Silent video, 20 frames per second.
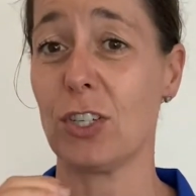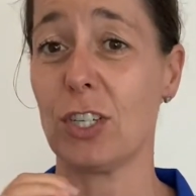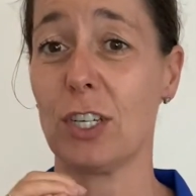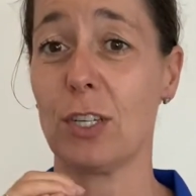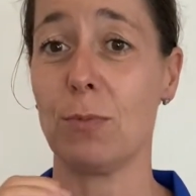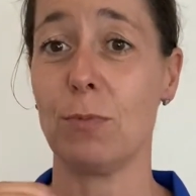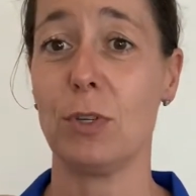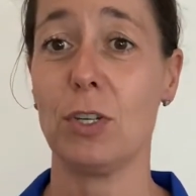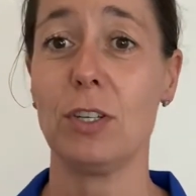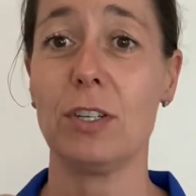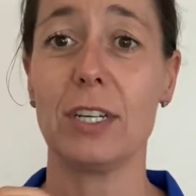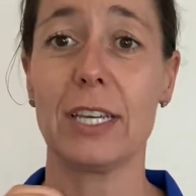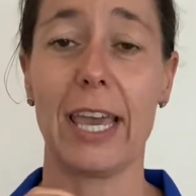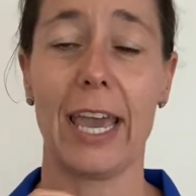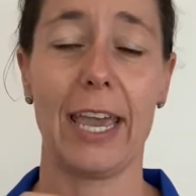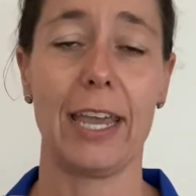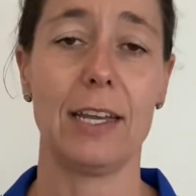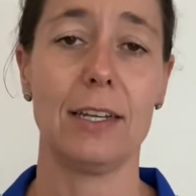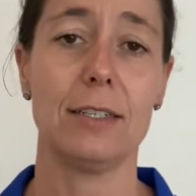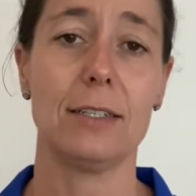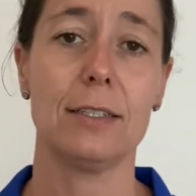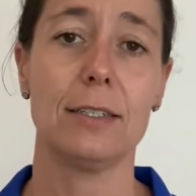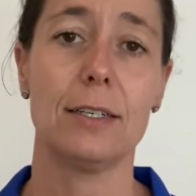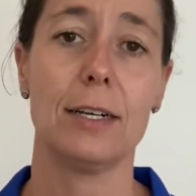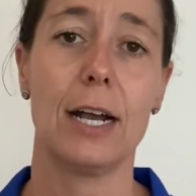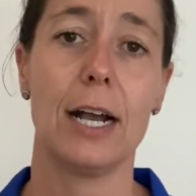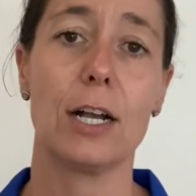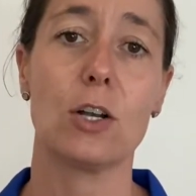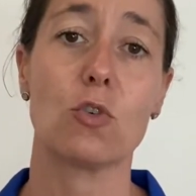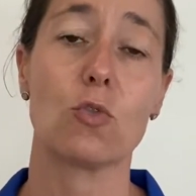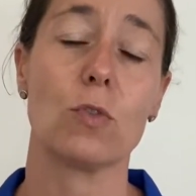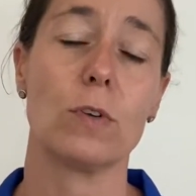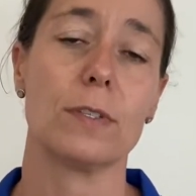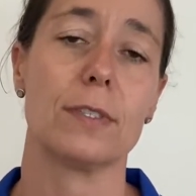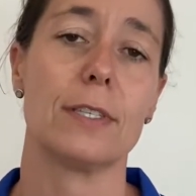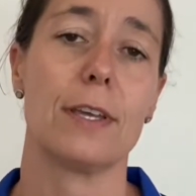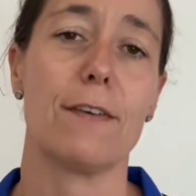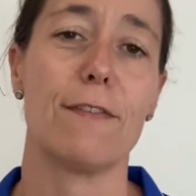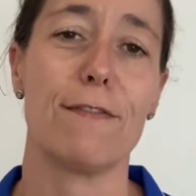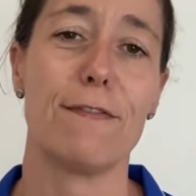communicate across
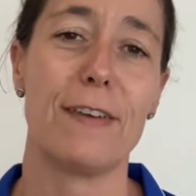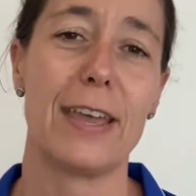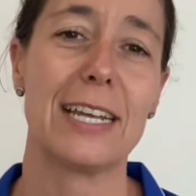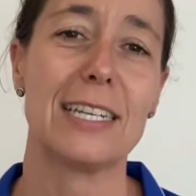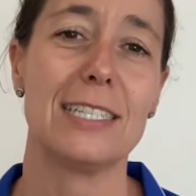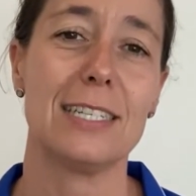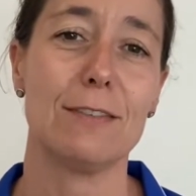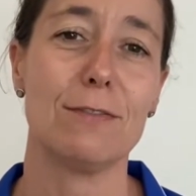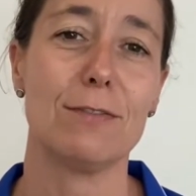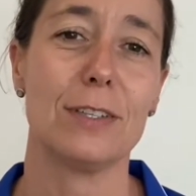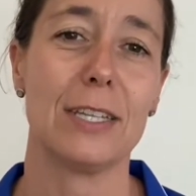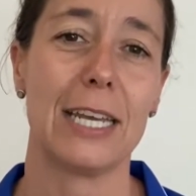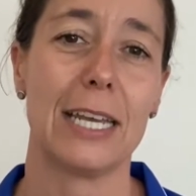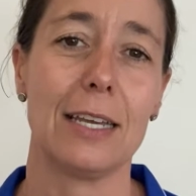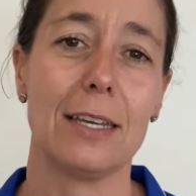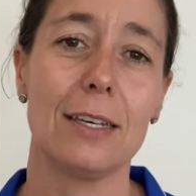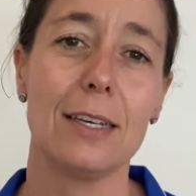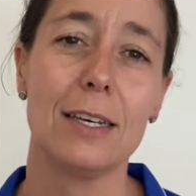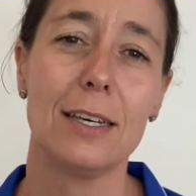effectively.